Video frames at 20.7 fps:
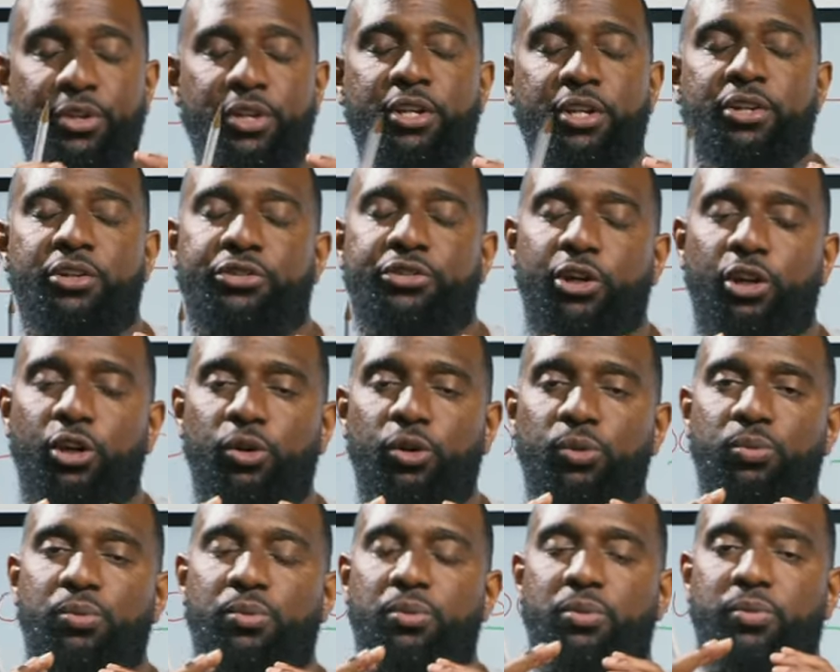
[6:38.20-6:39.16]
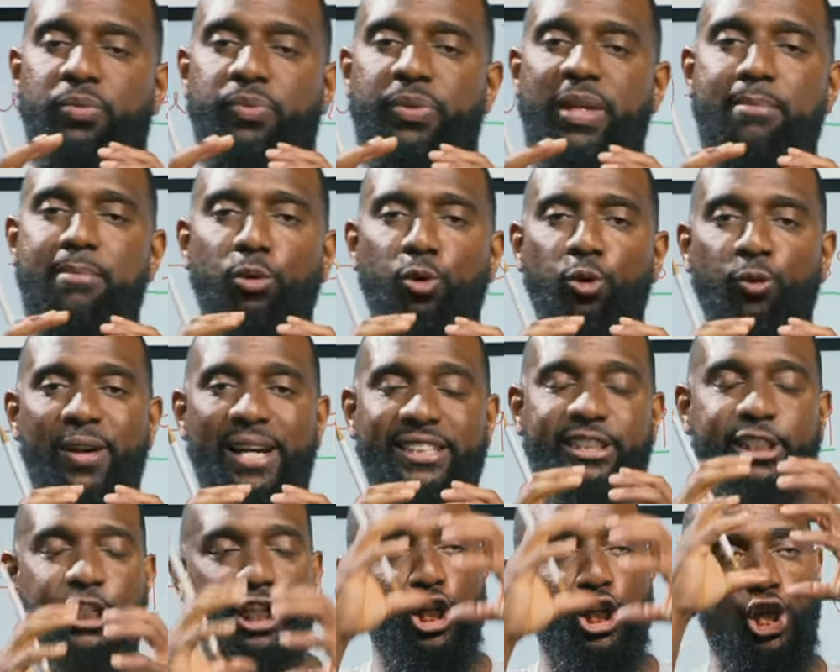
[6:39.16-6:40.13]
so they move as
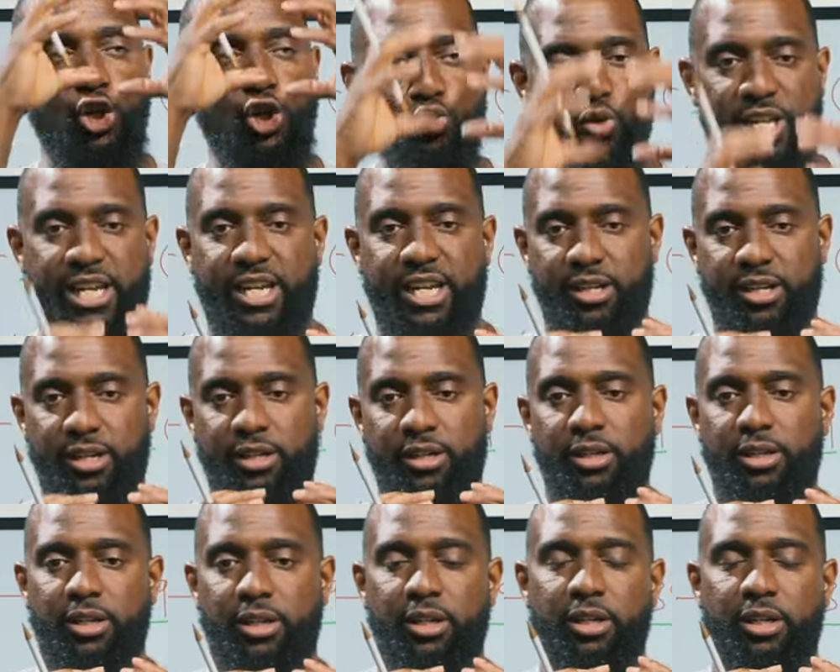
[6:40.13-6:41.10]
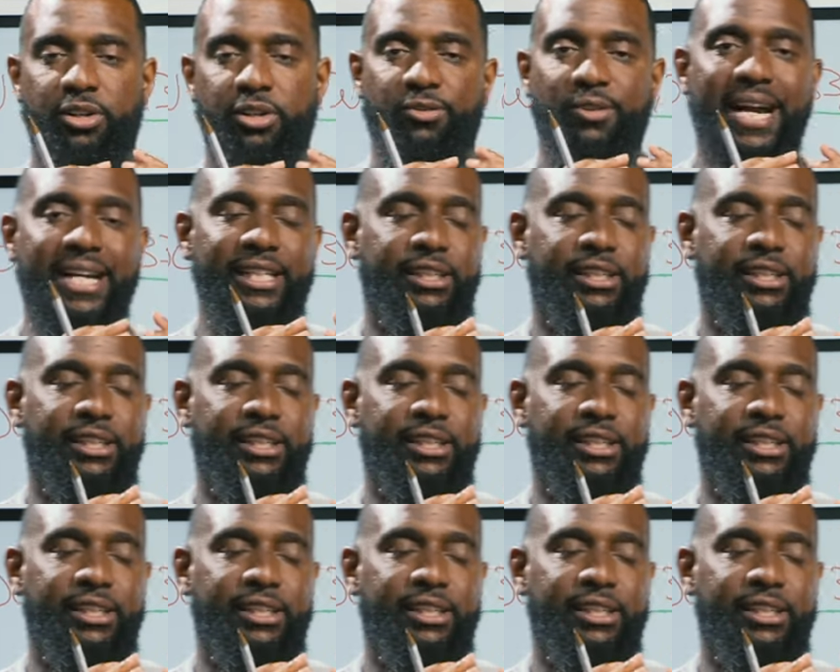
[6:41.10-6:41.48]
a unit, right?